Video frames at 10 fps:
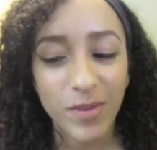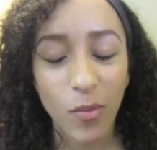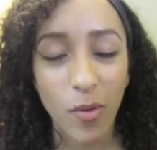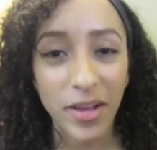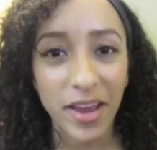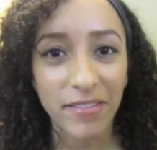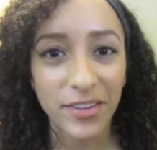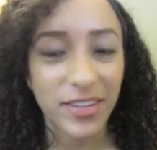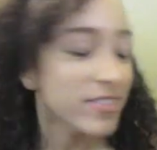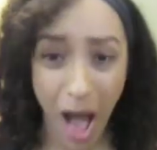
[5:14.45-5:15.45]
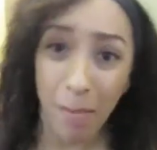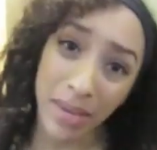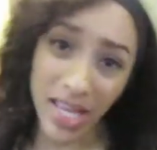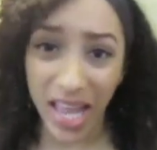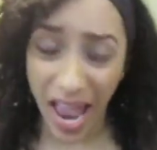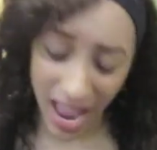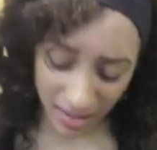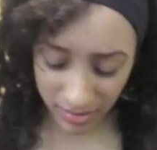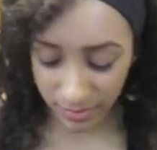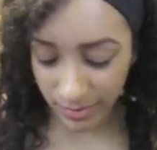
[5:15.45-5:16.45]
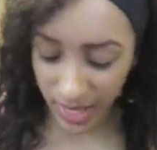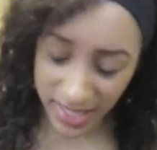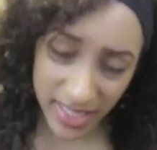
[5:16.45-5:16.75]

Whatever. I'll be that. It's